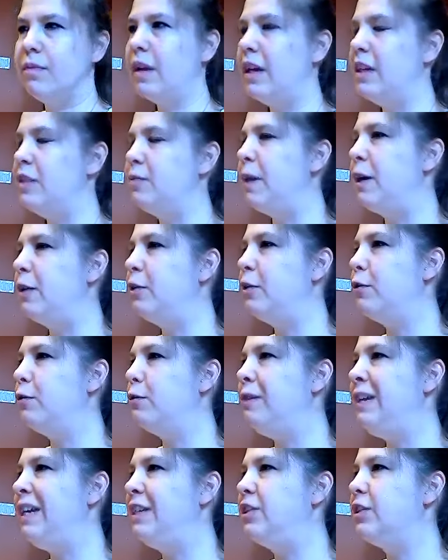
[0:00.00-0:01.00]
Nice, pedal your
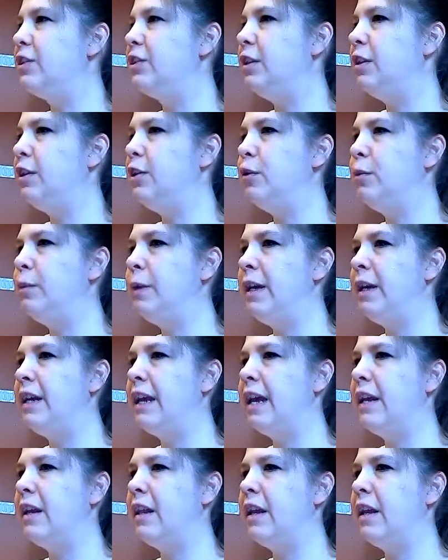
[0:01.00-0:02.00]
feet just a little bit.
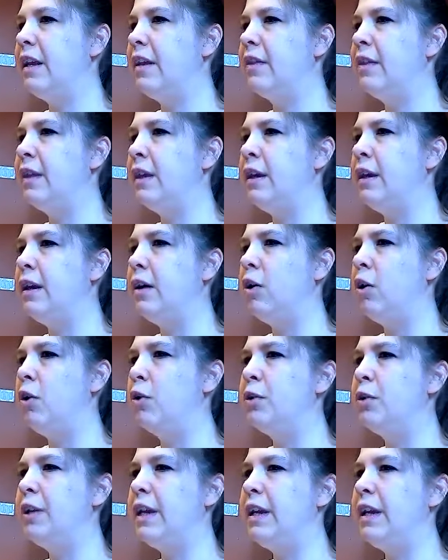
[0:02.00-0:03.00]
Again, letting the
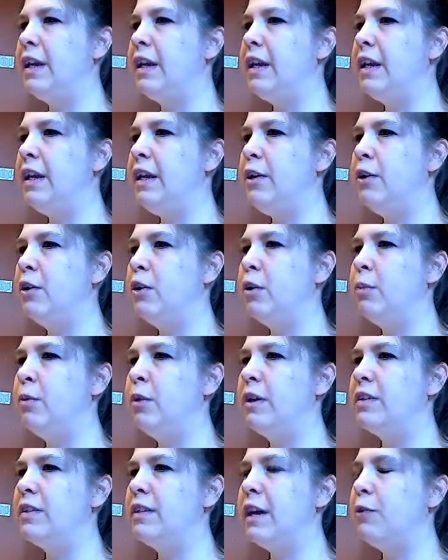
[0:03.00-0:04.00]
alternating heel
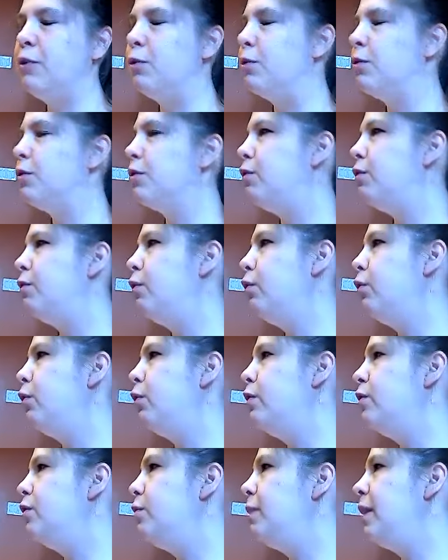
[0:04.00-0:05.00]
press down towards the
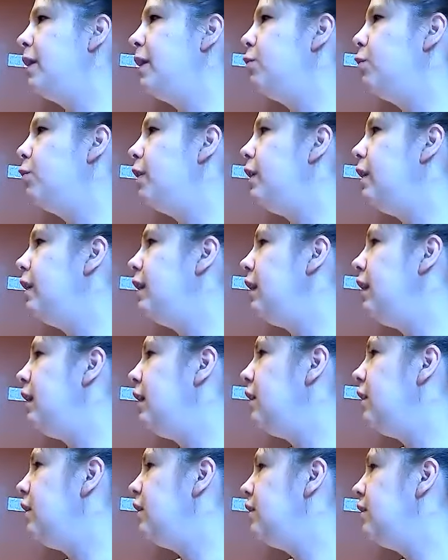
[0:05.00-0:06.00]
floor as you bend one
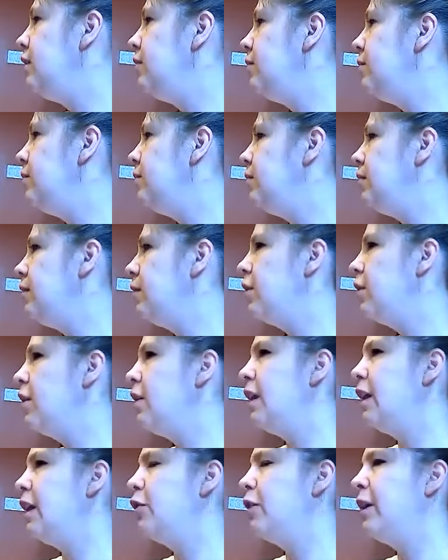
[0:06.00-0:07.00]
knee. Good,
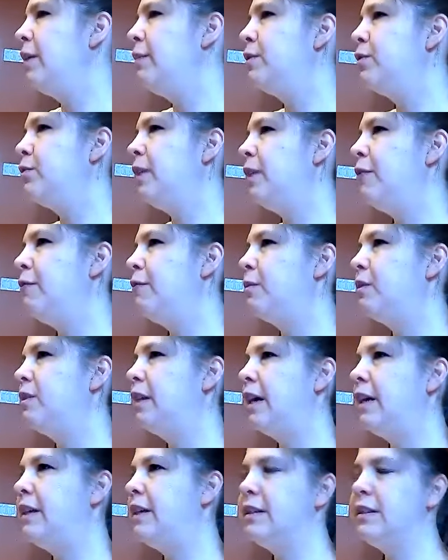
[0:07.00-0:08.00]
letting your hips sway from
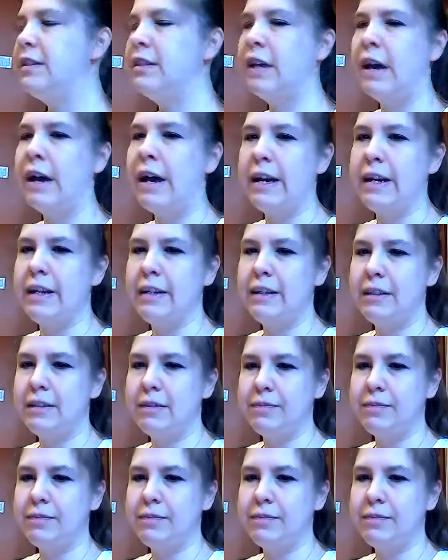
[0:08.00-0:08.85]
side to side.